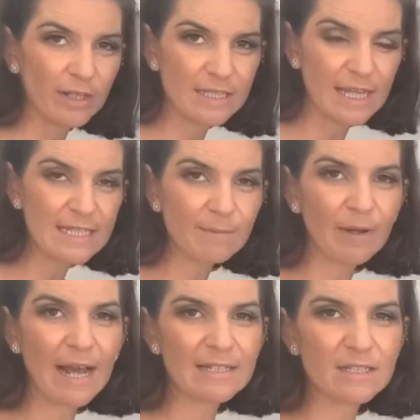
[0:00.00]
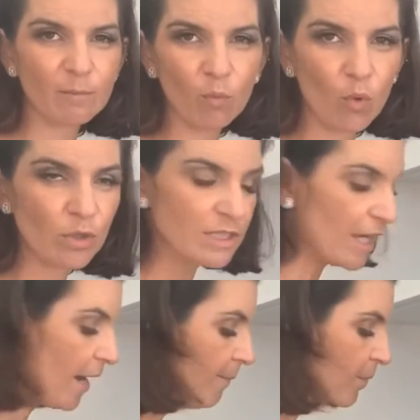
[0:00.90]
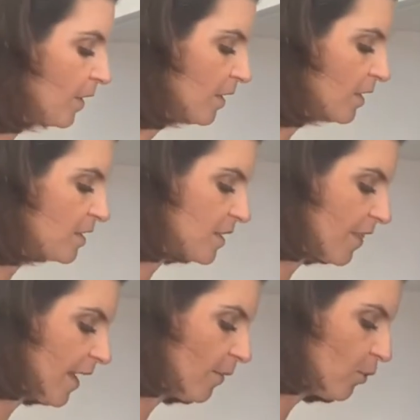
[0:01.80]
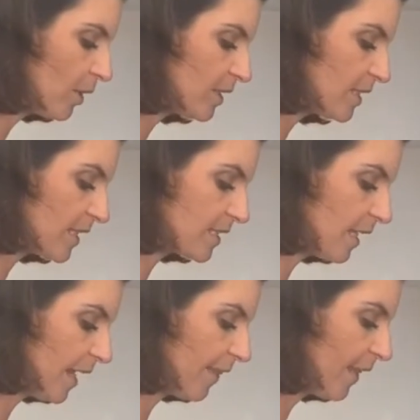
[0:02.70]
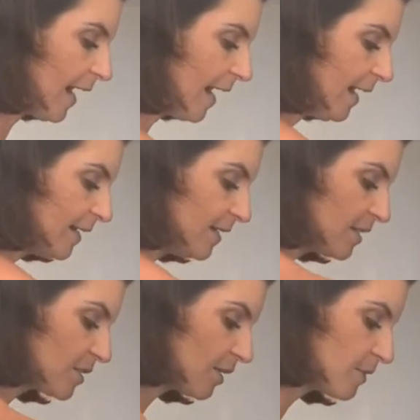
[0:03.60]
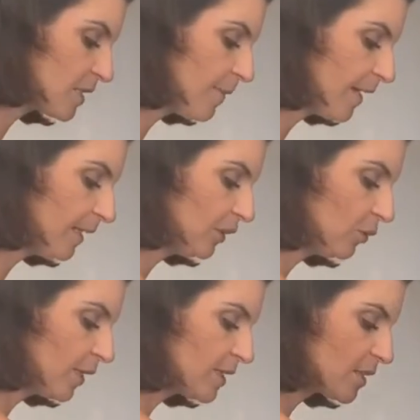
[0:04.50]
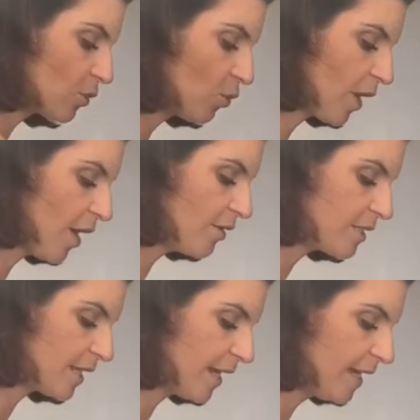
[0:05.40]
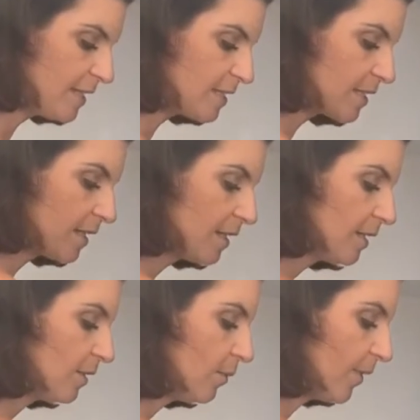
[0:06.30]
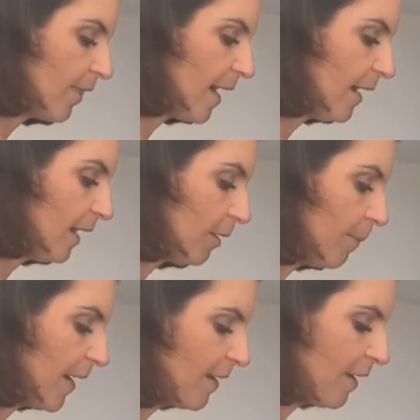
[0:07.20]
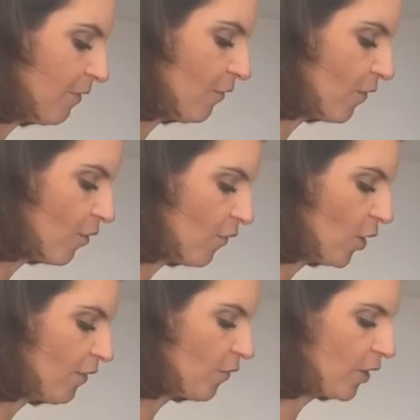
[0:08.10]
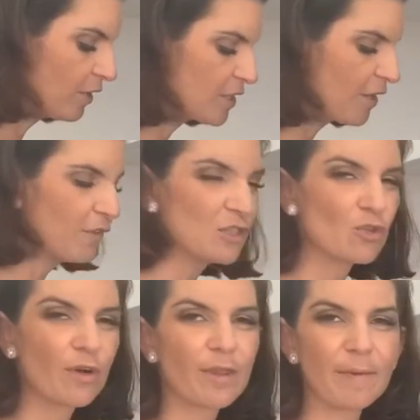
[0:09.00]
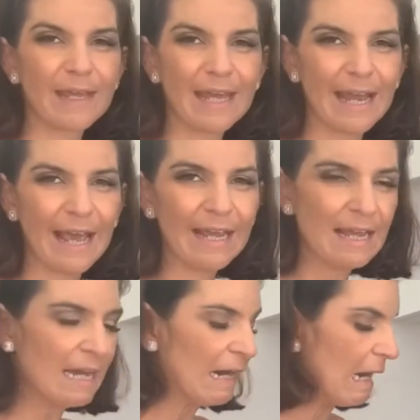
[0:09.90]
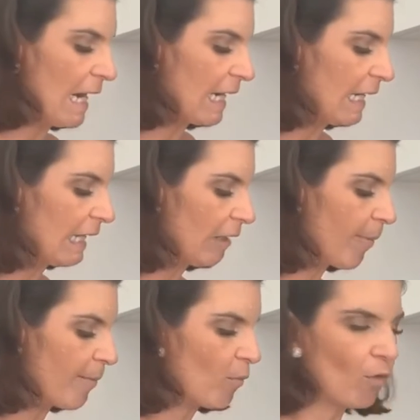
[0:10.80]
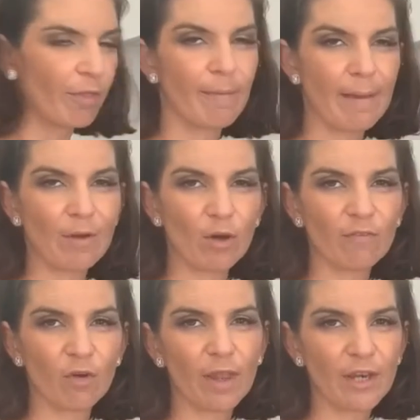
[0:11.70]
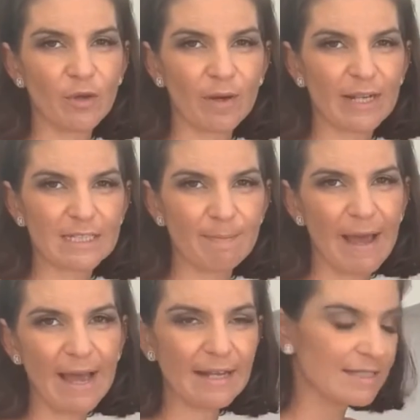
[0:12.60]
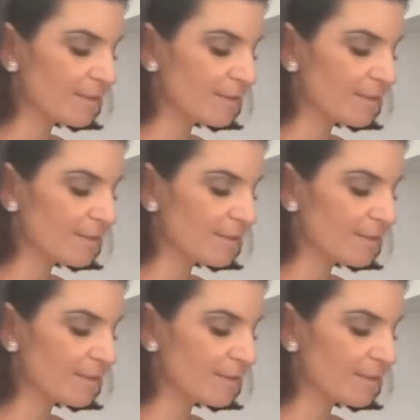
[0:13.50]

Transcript: to this, I'm going to add some water so that it will sizzle in that. So I'm just making sure this is all coated with that little bit of, of olive oil. So if you saw at the beginning, I had a little bit more maybe olive oil than you would expect,